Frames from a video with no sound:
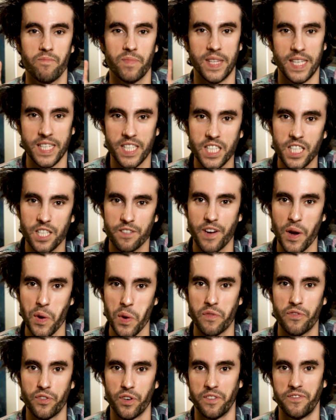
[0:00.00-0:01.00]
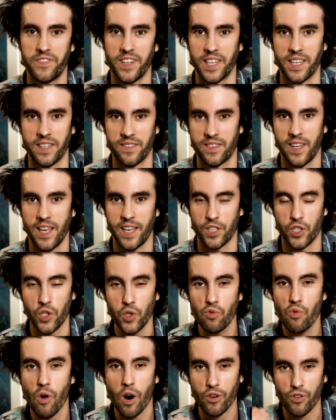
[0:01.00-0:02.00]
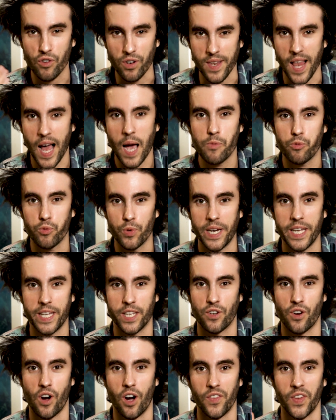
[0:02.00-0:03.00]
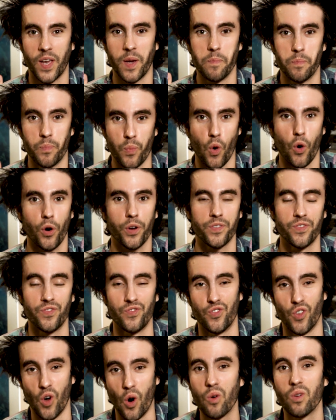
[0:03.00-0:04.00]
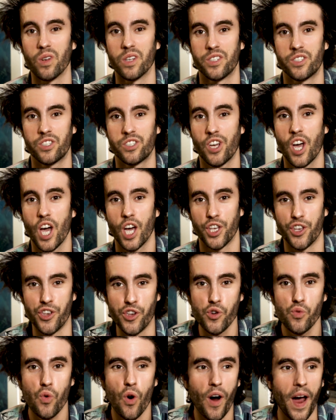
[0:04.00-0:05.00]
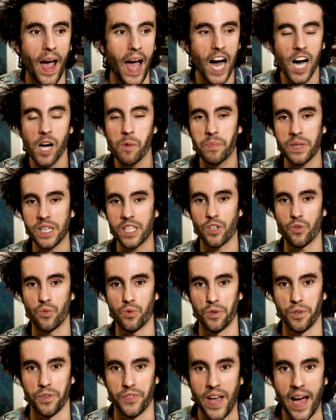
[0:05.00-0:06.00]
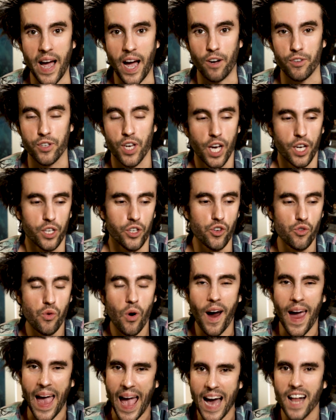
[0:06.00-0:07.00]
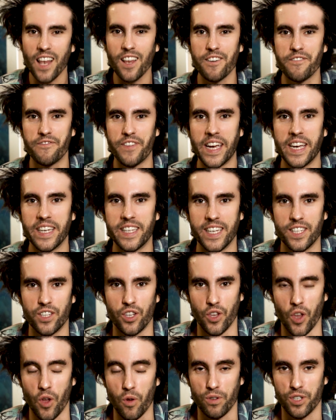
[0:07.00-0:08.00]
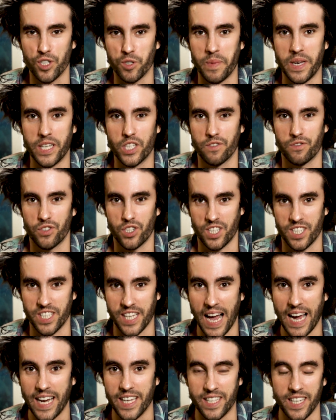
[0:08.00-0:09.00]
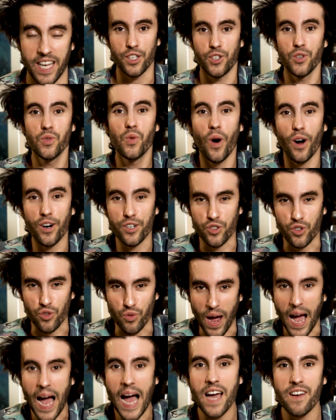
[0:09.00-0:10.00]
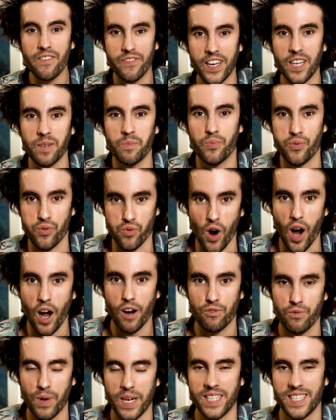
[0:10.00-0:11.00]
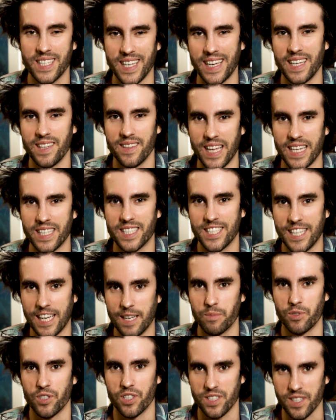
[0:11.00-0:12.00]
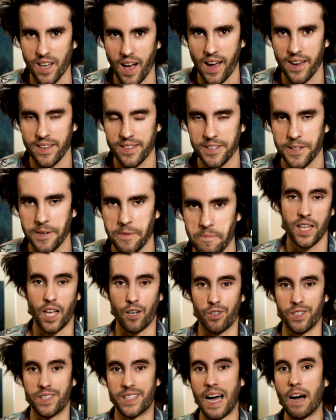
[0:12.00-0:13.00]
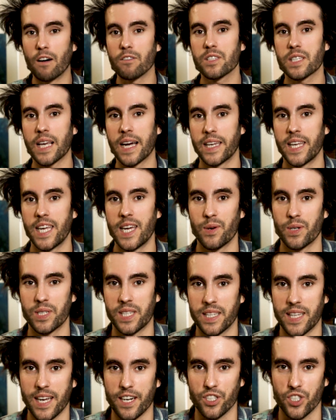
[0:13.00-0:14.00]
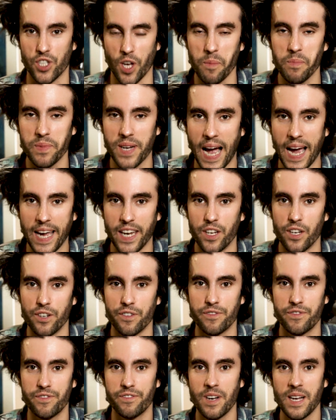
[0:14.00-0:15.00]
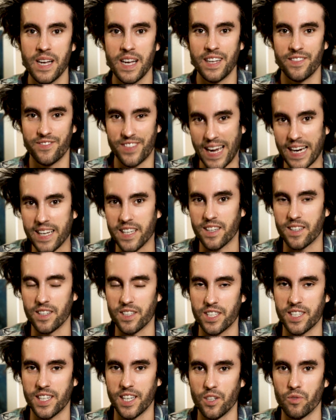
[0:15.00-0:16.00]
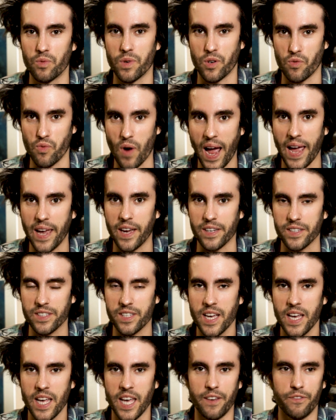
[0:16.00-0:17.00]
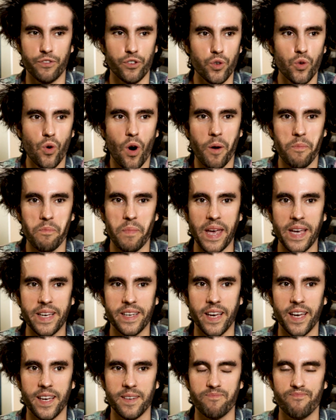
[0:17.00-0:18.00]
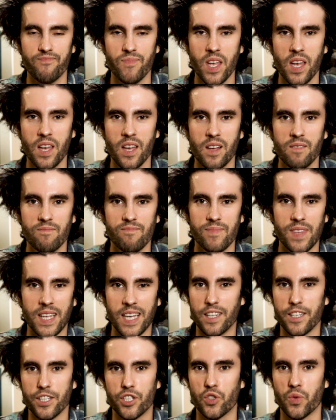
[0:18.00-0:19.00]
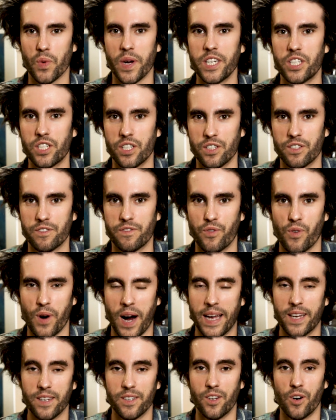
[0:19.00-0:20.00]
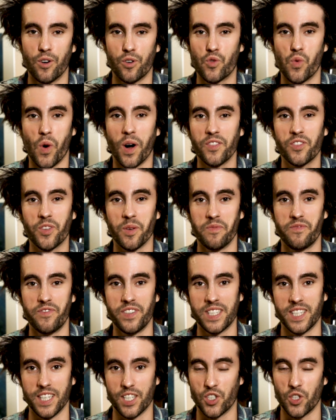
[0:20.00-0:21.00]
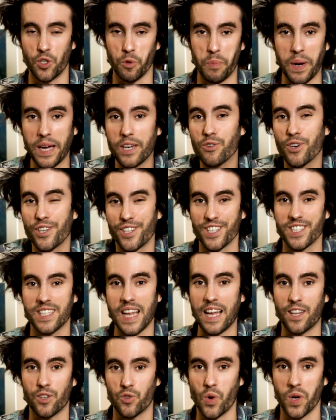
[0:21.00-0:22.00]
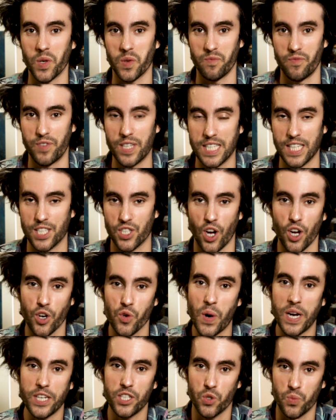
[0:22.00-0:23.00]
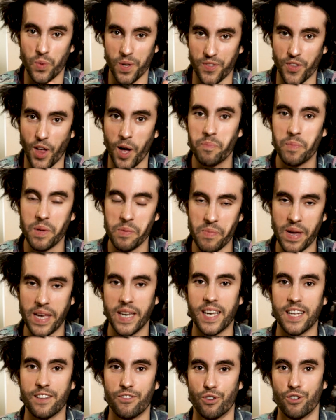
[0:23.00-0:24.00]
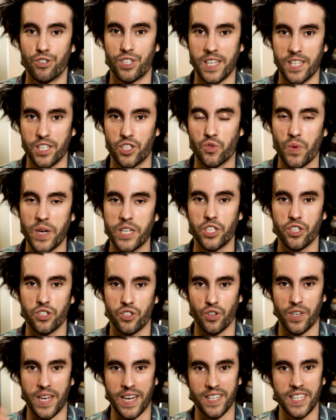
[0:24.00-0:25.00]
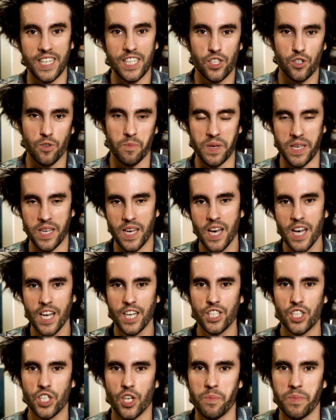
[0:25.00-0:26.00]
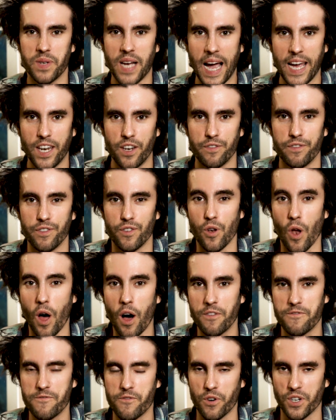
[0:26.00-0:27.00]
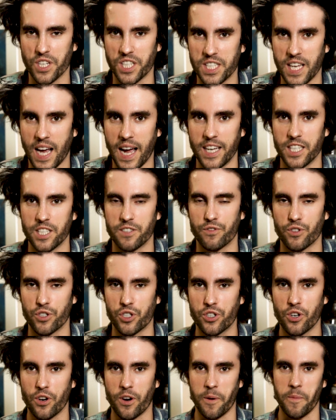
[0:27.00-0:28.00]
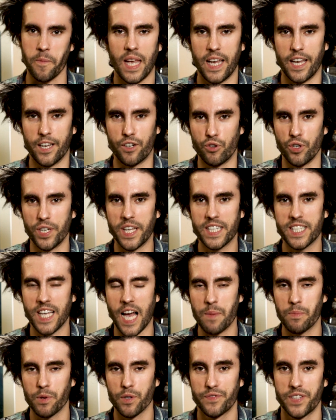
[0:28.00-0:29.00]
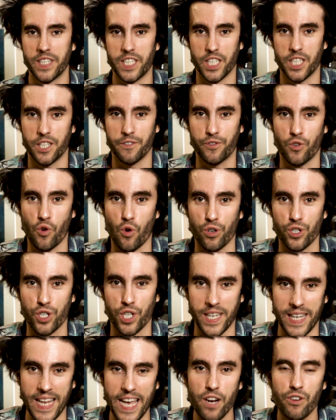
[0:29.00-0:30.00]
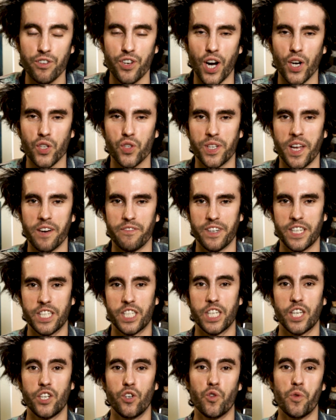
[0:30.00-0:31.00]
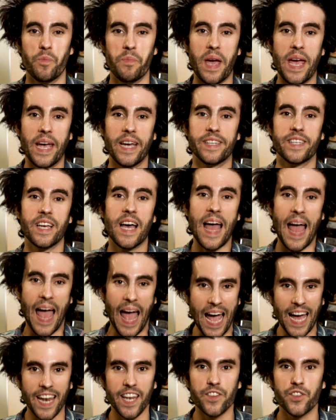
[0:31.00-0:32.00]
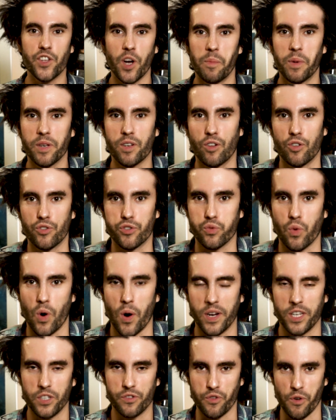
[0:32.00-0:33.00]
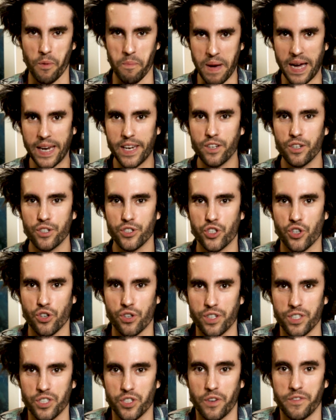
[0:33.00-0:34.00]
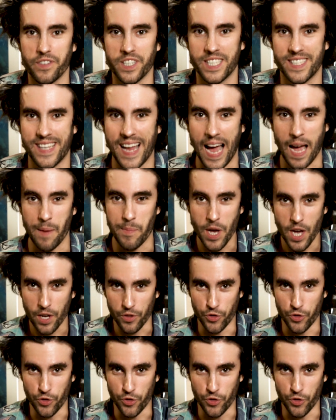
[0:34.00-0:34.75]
this is a very fulfilling thing. You are collaborating on important knowledge. You are helping the world out. You are elevating the knowledge base of society. You are driving progress in that same society. Now the downside here is that there's some kind of technical skill required. If you are making illustrations for, I don't know, quantum physics, you better understand quantum physics, otherwise you will not be making those illustrations. So there needs to be some kind of love for science for sure. A good example of this is of course Leonardo da Vinci, who made anatomical drawings for medical journals of his time.